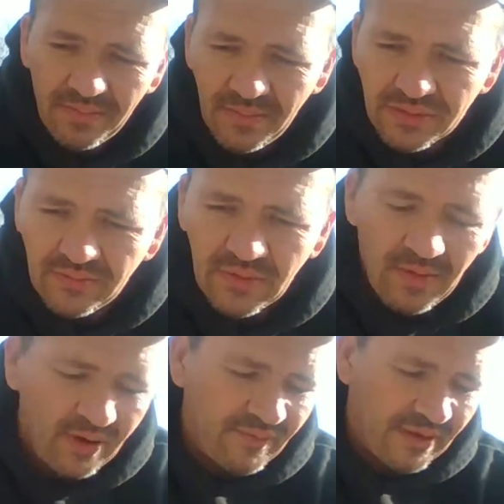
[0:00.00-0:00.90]

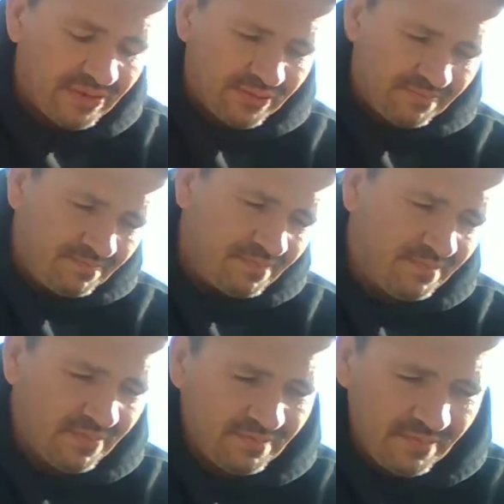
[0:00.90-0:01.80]
football fans
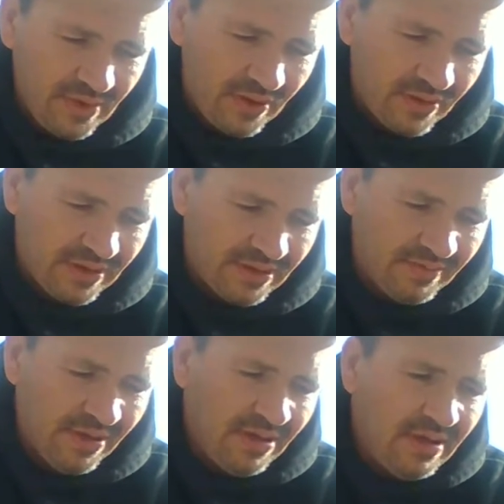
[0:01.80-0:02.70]
heard of him.
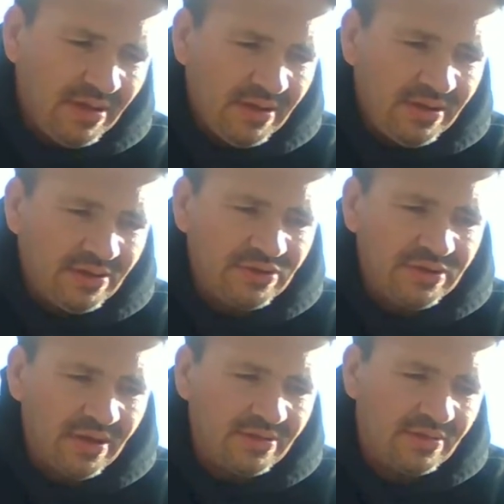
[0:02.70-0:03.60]
Here's
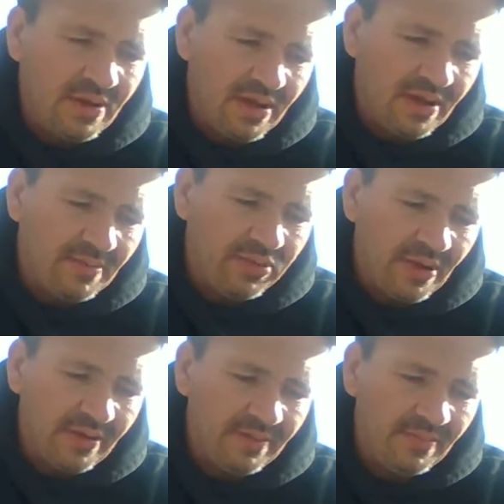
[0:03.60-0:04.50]
another uh,
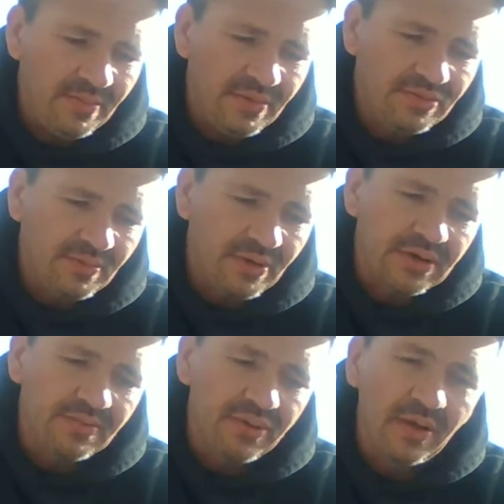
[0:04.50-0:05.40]
player that's a
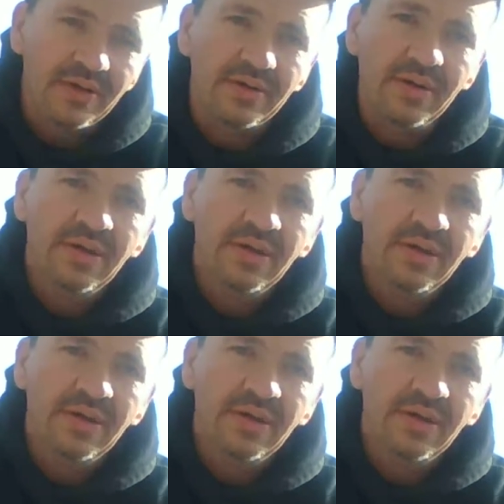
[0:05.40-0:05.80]
pretty good player.